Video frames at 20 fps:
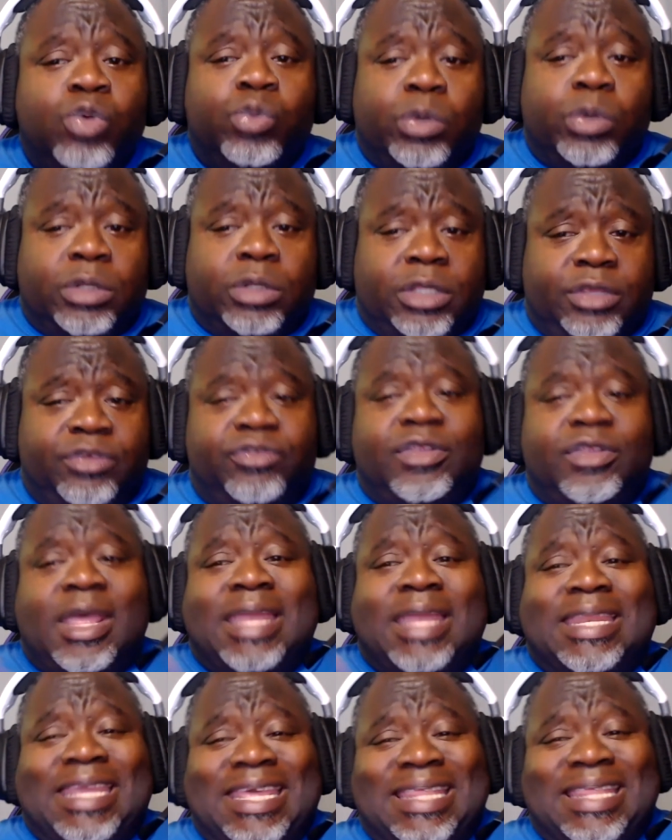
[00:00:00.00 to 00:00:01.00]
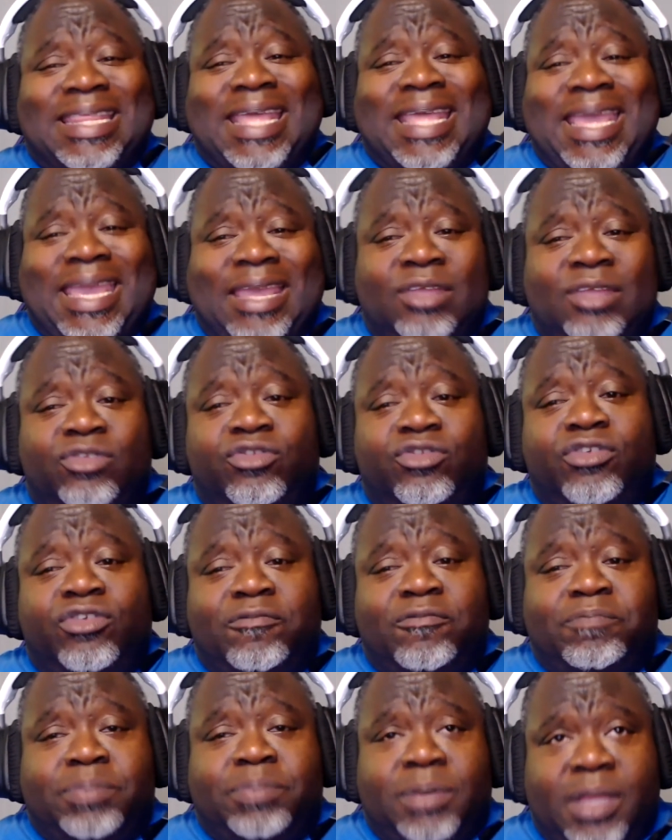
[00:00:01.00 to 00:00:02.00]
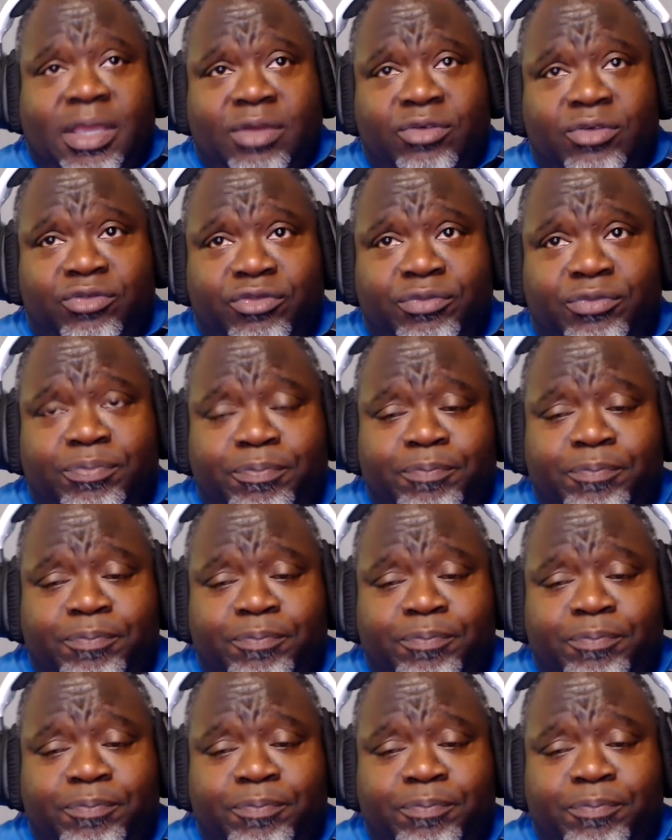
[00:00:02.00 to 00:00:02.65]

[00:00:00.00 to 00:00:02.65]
released and in the hands of players.